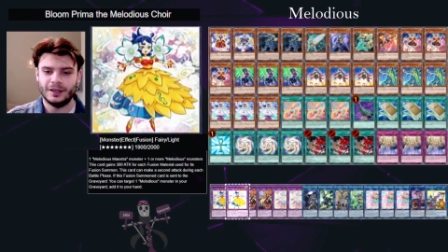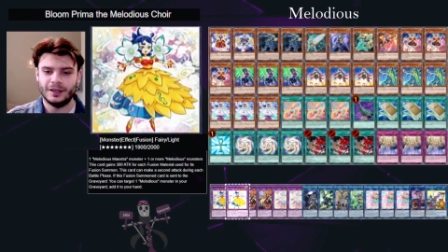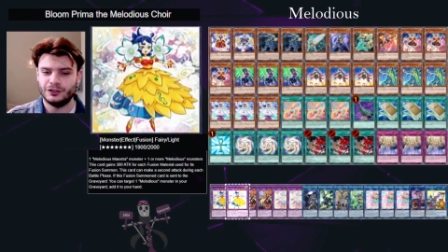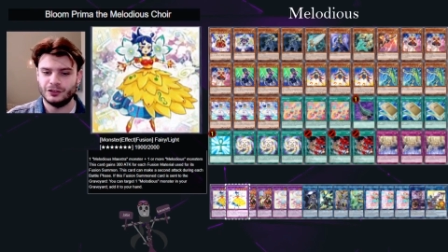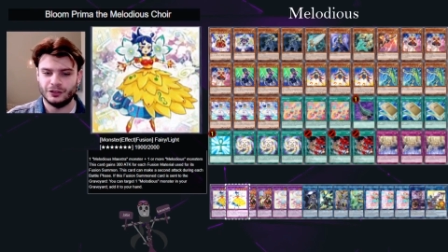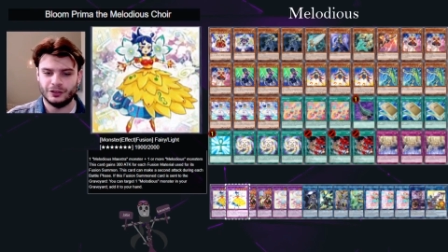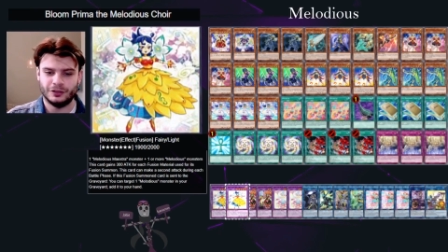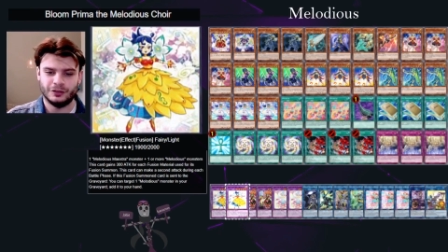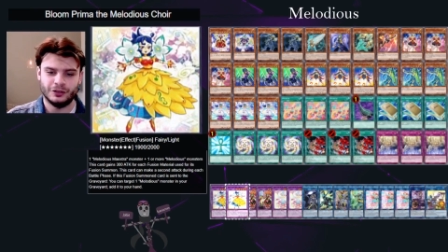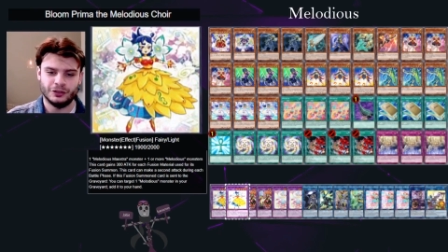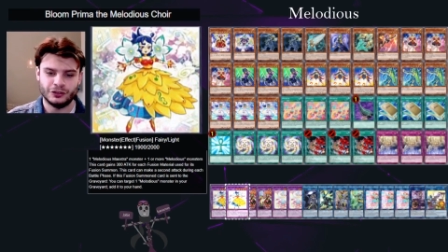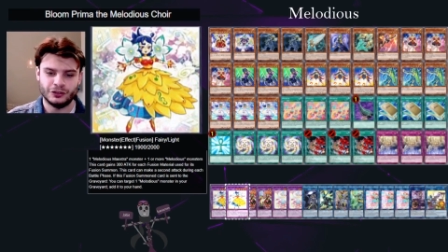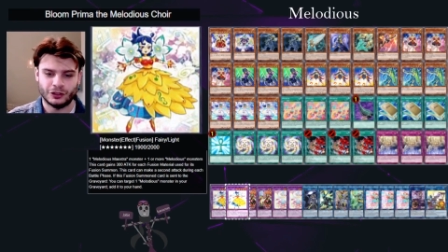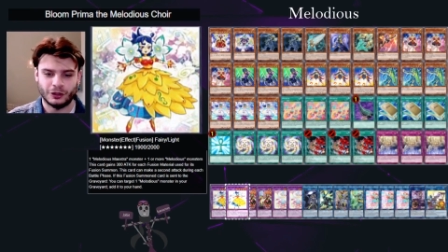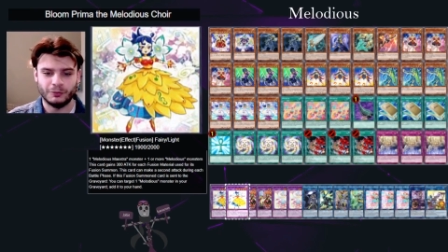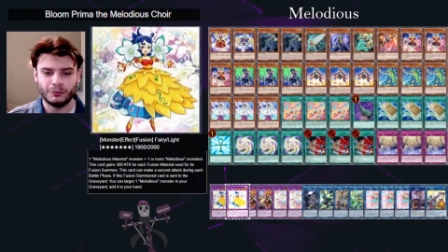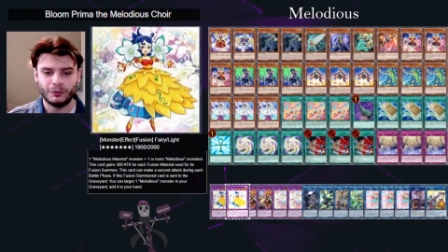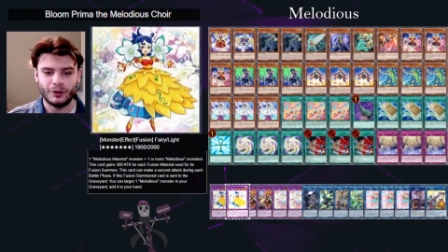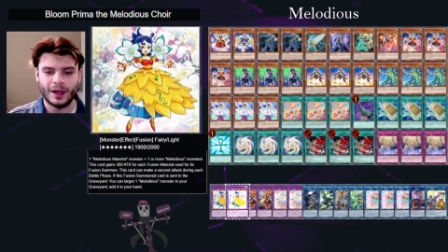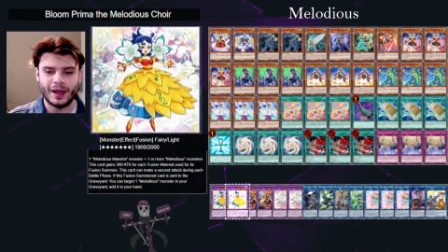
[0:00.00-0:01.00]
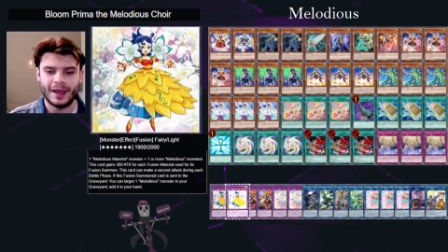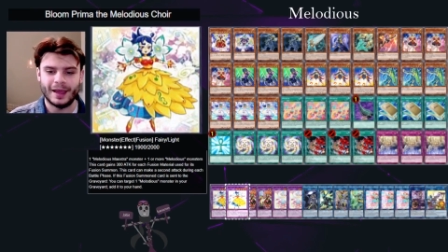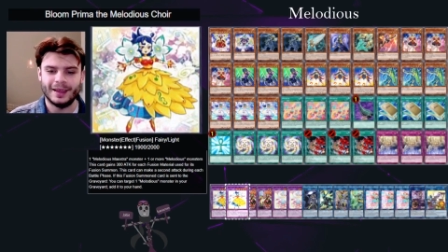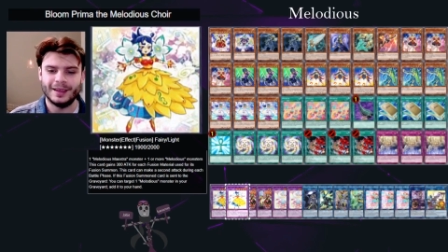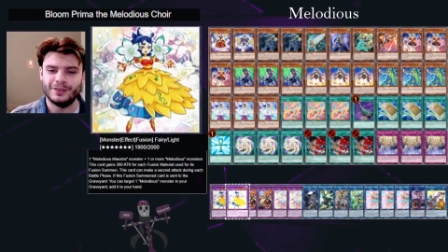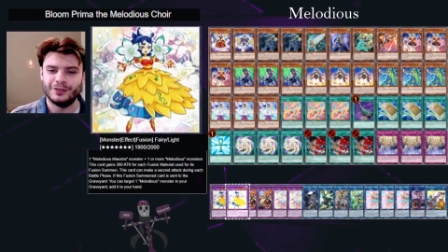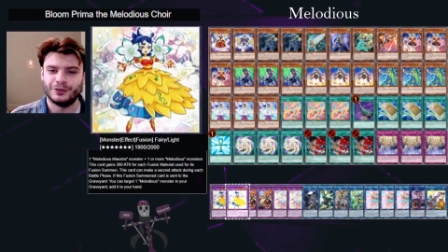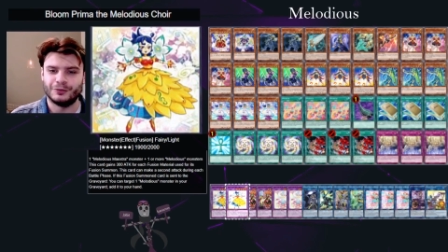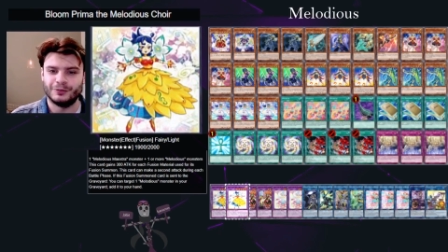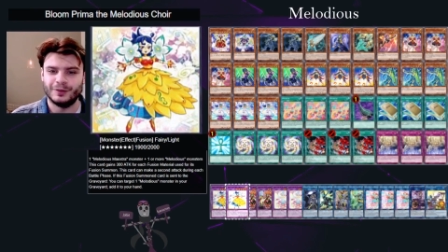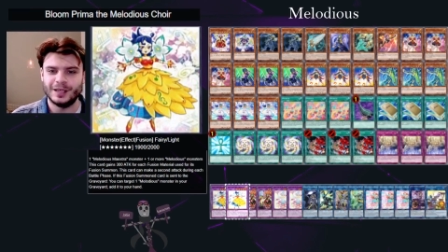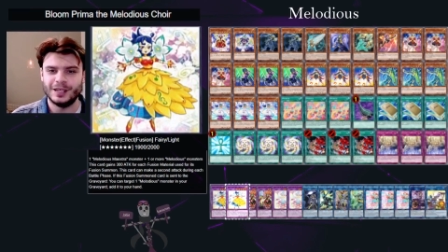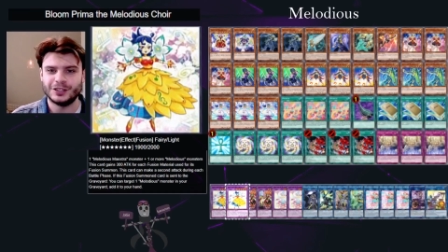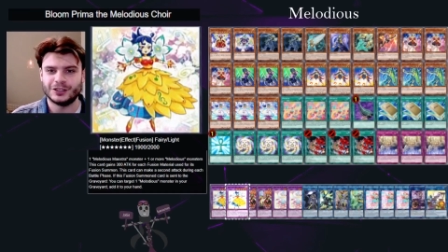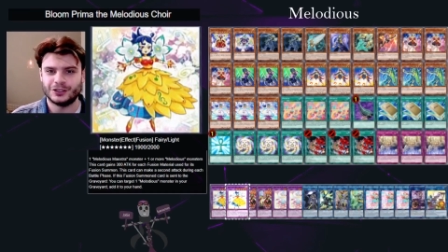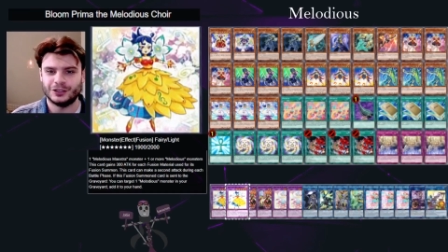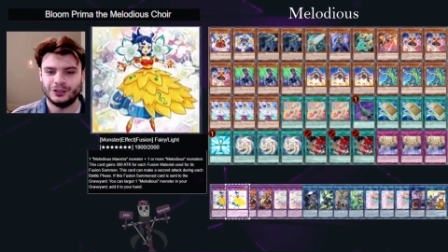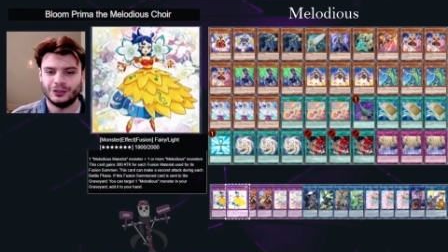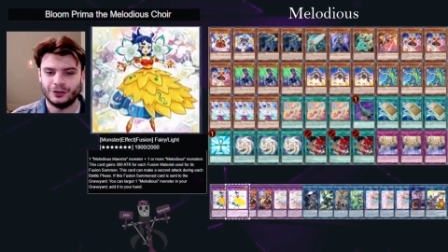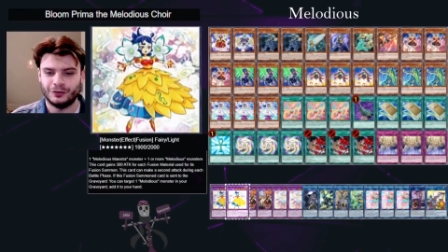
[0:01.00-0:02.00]
to somewhere in the
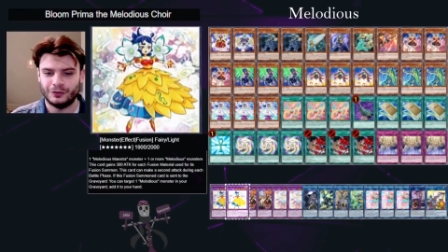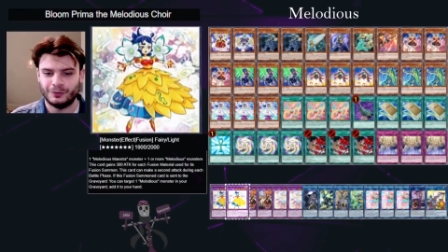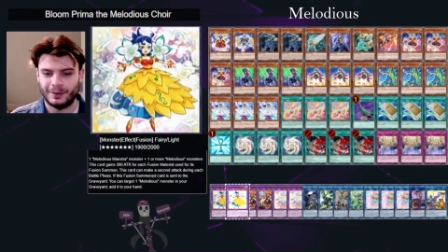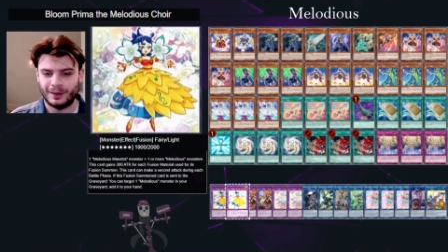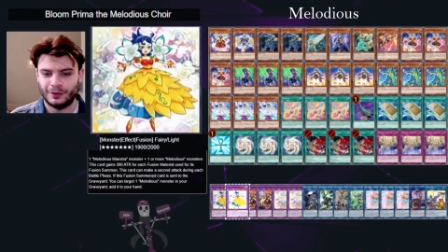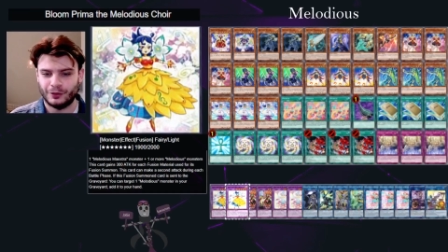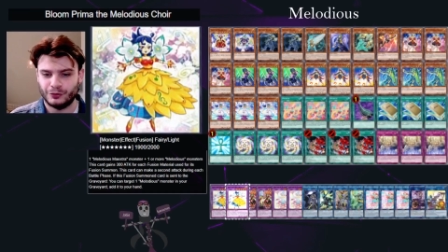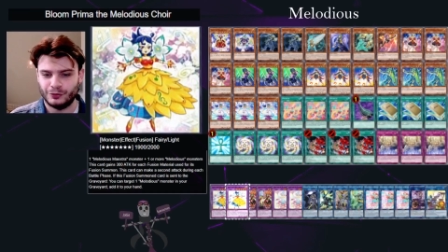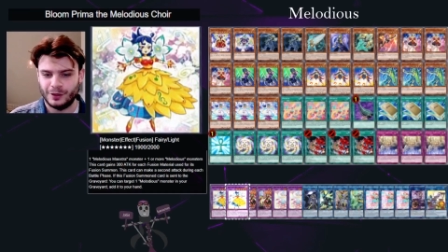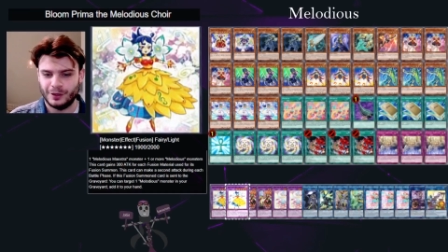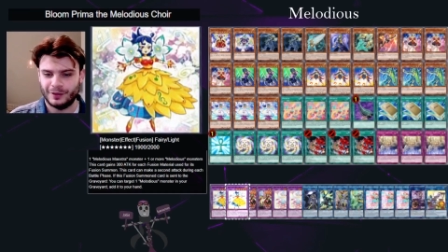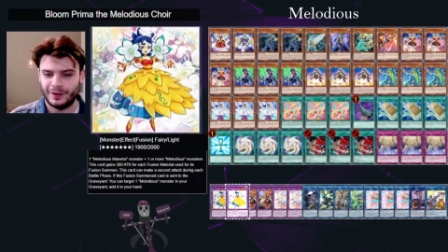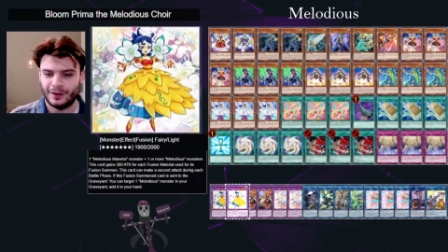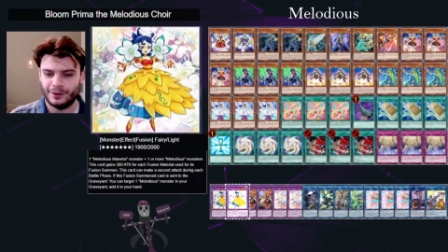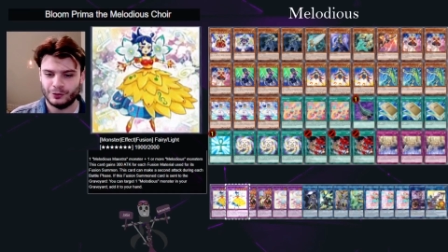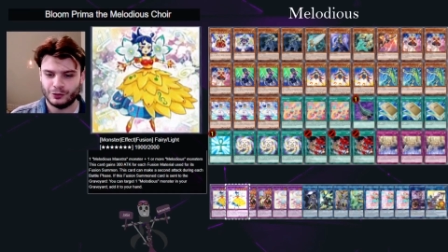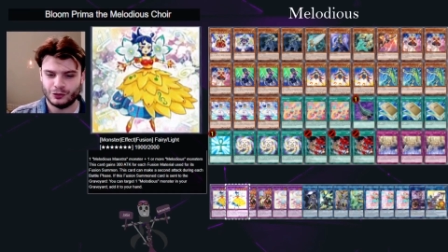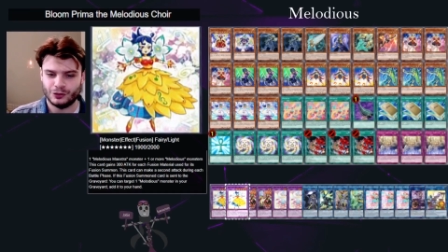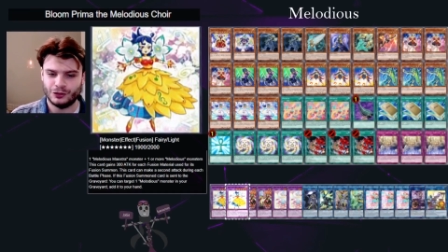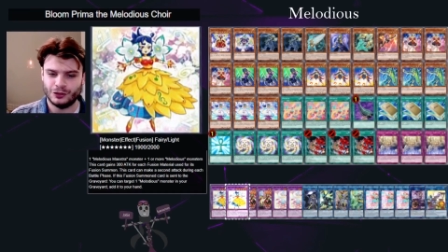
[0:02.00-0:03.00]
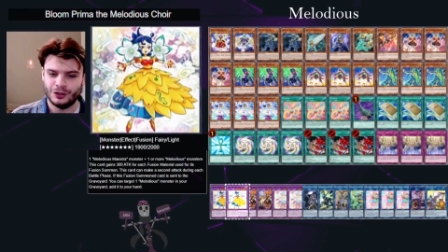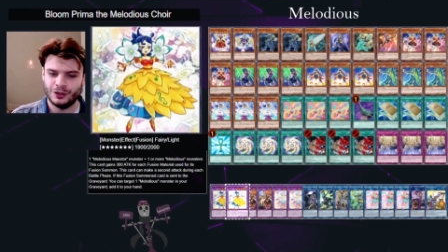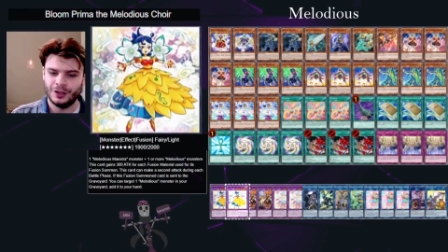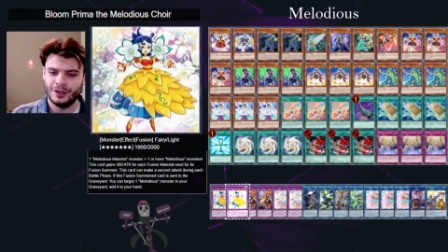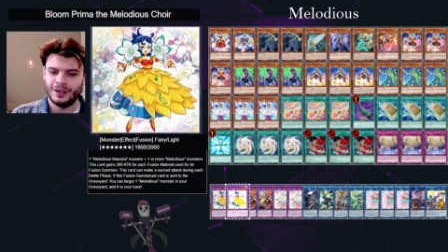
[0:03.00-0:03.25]
region of about 3,000,